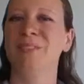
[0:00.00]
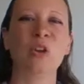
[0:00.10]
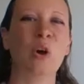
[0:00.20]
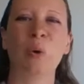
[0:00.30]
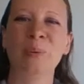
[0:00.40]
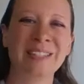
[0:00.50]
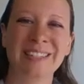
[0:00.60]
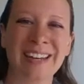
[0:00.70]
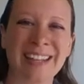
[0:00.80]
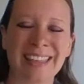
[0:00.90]
No, it
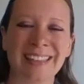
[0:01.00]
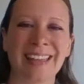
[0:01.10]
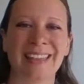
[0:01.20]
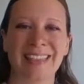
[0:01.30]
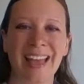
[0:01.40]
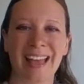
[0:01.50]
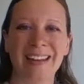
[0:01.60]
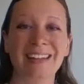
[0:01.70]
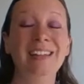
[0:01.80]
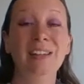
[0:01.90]
wasn't anything like that.
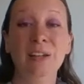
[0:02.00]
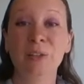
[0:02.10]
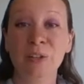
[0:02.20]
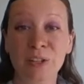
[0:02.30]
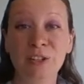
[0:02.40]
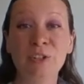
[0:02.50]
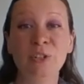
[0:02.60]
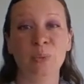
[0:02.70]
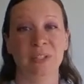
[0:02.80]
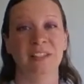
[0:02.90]
The good
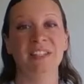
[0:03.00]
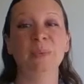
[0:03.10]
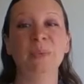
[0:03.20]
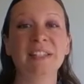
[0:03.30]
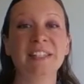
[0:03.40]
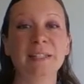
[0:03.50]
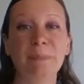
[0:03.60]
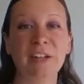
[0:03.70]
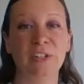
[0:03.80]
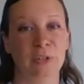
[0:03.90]
news was this was a
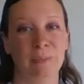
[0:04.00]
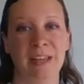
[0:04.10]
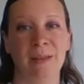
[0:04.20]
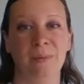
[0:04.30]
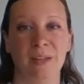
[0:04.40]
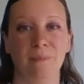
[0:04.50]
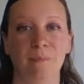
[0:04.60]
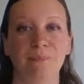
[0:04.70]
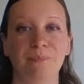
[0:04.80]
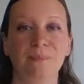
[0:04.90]
special
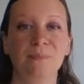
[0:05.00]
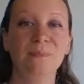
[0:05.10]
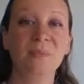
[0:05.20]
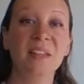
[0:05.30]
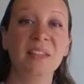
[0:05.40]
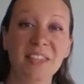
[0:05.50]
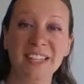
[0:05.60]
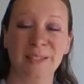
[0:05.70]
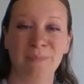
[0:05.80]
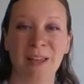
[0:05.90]
baby.
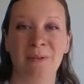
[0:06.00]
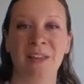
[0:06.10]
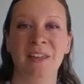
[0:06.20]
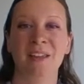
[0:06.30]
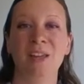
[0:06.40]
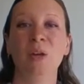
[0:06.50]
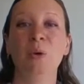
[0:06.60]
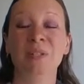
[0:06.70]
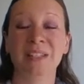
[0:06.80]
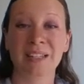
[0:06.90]
This baby
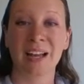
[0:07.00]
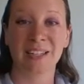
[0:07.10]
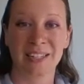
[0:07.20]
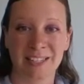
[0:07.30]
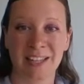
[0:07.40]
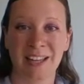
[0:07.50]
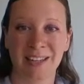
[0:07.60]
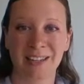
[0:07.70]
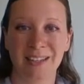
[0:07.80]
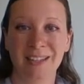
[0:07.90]
was God's
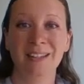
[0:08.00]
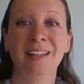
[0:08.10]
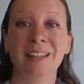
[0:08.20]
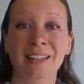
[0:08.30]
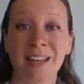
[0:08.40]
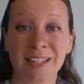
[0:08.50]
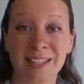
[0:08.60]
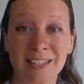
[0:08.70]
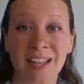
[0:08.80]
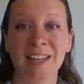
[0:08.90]
son, and
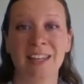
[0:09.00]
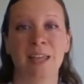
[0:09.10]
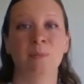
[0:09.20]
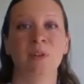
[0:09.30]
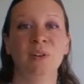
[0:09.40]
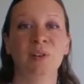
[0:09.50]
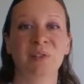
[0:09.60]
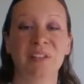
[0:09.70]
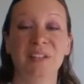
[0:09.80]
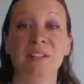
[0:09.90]
God's son came to
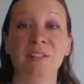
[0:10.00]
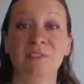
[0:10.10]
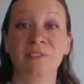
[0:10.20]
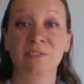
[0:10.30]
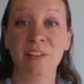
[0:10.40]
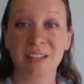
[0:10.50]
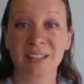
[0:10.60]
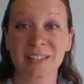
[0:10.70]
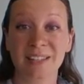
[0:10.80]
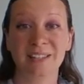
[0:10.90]
earth to
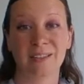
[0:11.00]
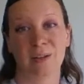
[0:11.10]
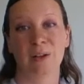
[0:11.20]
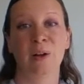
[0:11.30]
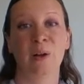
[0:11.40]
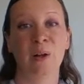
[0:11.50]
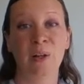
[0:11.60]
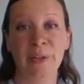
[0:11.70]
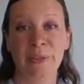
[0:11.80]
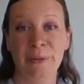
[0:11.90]
fix
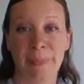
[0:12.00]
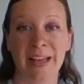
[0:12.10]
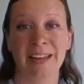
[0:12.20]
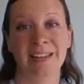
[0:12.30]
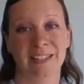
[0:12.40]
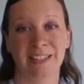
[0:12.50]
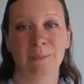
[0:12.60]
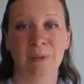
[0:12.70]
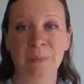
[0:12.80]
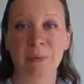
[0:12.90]
all the badness
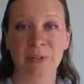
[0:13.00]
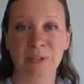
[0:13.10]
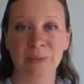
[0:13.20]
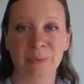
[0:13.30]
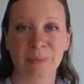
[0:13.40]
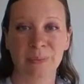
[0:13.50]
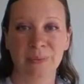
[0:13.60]
that people do.